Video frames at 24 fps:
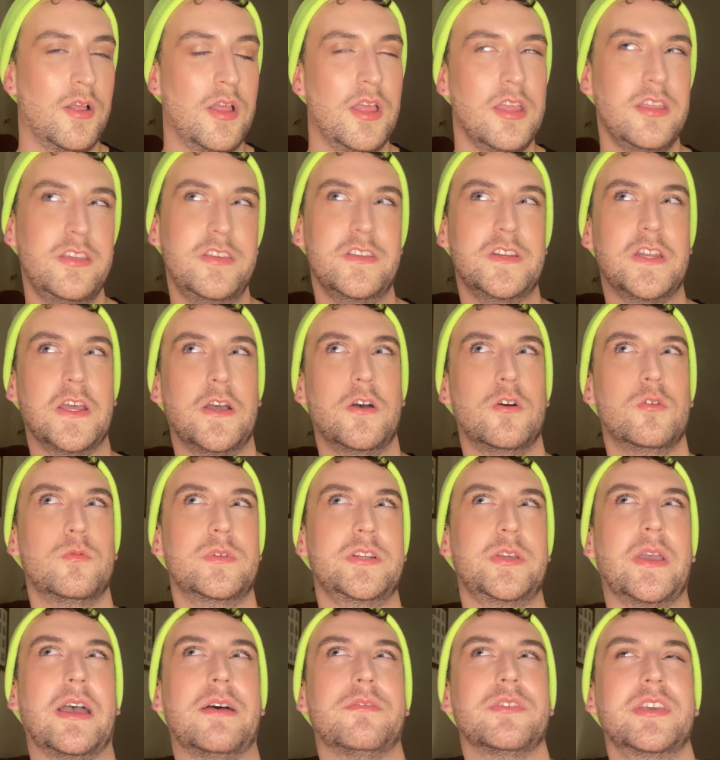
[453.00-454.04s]
you know, when
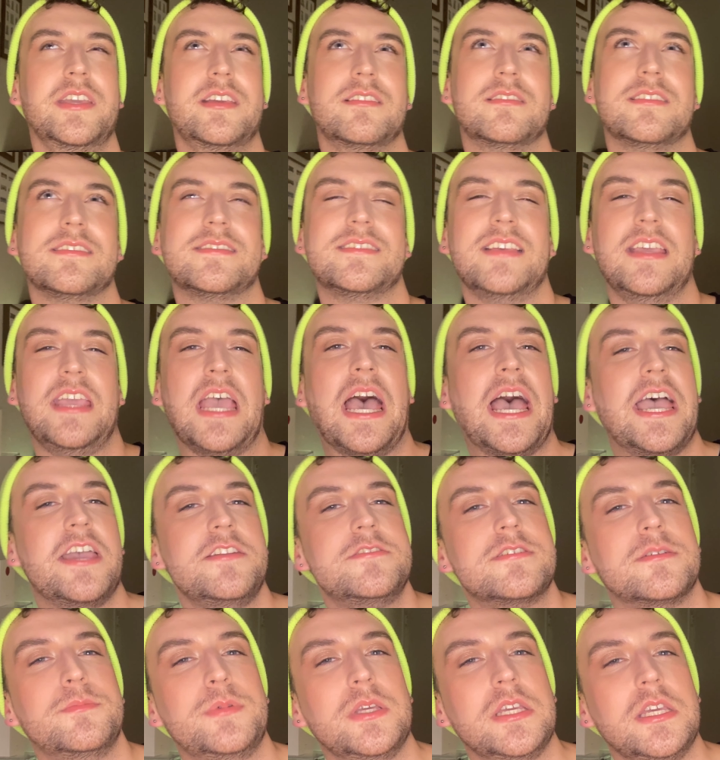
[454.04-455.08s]
you have like the say
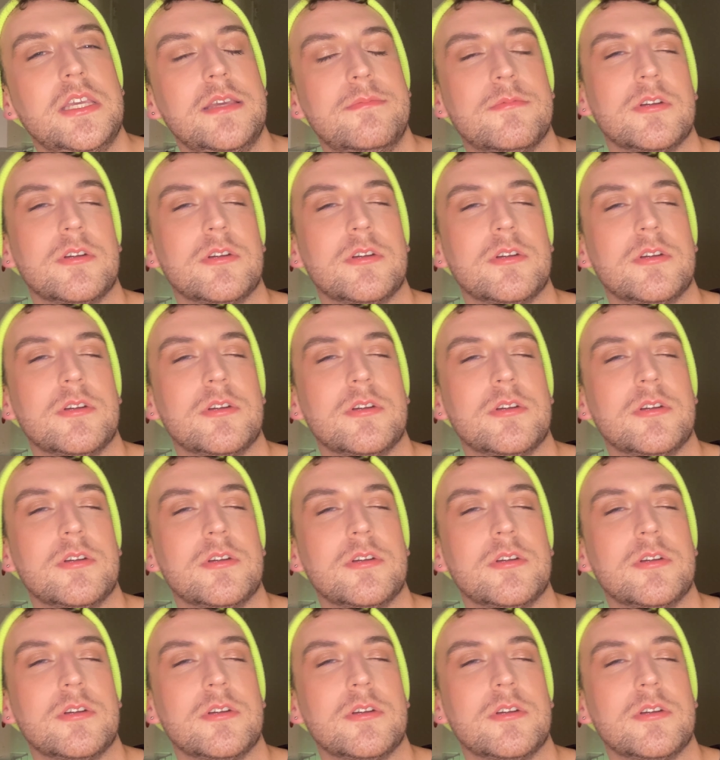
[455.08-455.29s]
Hydra Beam